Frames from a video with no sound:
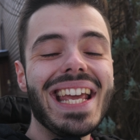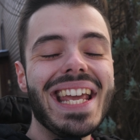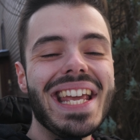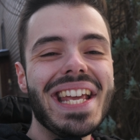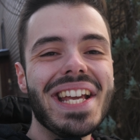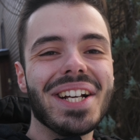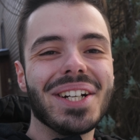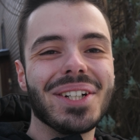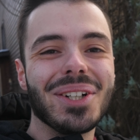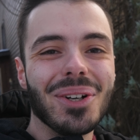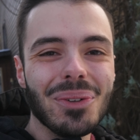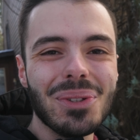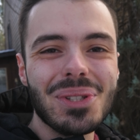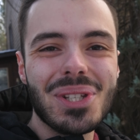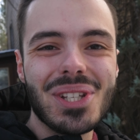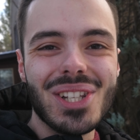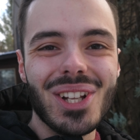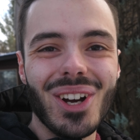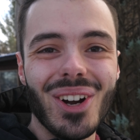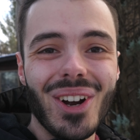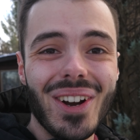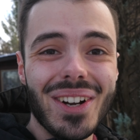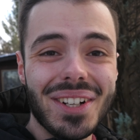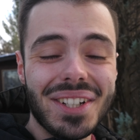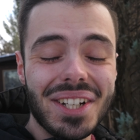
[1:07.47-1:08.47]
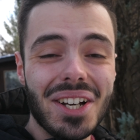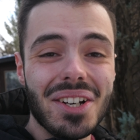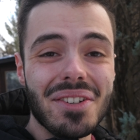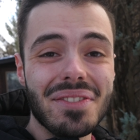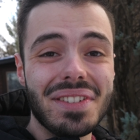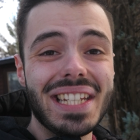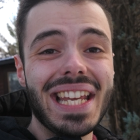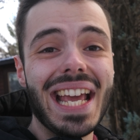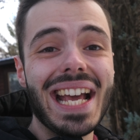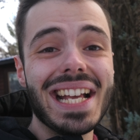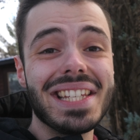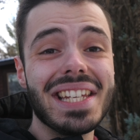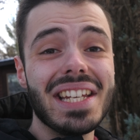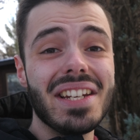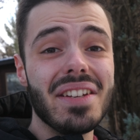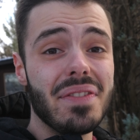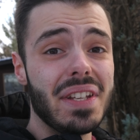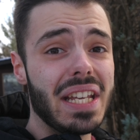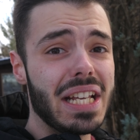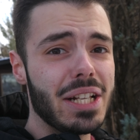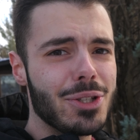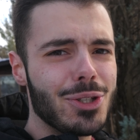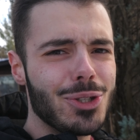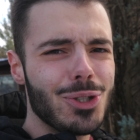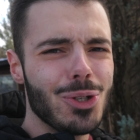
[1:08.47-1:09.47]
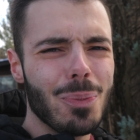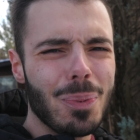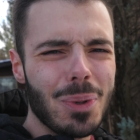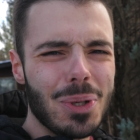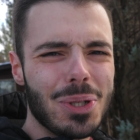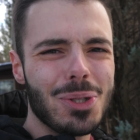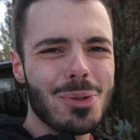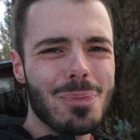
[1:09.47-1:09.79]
a cold start of the S80 V8.